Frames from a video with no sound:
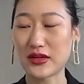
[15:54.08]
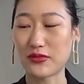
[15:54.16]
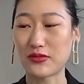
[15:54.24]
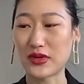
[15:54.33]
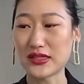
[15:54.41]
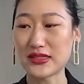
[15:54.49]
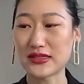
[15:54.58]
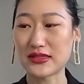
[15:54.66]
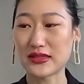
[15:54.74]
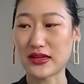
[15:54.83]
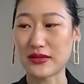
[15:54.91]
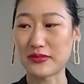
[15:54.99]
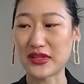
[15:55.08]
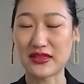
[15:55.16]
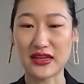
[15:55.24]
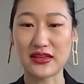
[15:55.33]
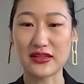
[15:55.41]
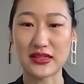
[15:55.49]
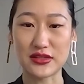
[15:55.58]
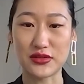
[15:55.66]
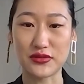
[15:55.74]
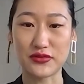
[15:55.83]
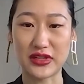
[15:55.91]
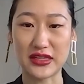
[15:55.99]
what is the thing that
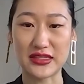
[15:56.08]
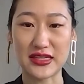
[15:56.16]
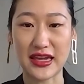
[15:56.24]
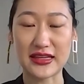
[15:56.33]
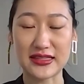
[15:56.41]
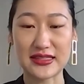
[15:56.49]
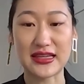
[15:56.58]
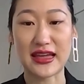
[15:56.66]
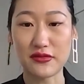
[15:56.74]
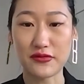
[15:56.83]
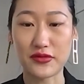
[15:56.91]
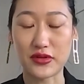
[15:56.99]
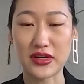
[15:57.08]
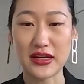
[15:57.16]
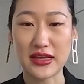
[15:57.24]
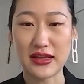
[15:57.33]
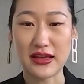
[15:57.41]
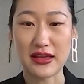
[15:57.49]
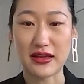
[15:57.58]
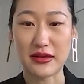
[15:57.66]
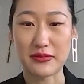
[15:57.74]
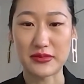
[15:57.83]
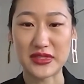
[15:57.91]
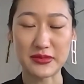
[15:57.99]
you really take a stand for?
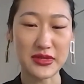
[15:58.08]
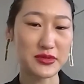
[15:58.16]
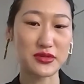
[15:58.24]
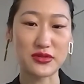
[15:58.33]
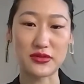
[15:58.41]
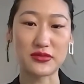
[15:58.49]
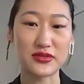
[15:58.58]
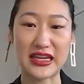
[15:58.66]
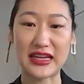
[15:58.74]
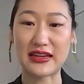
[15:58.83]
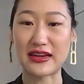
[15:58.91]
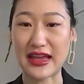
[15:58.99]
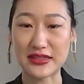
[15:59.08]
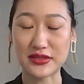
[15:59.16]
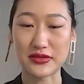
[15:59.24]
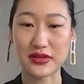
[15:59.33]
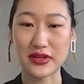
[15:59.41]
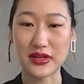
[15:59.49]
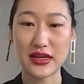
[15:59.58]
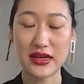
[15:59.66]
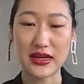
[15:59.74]
Sometimes you don't get an answer.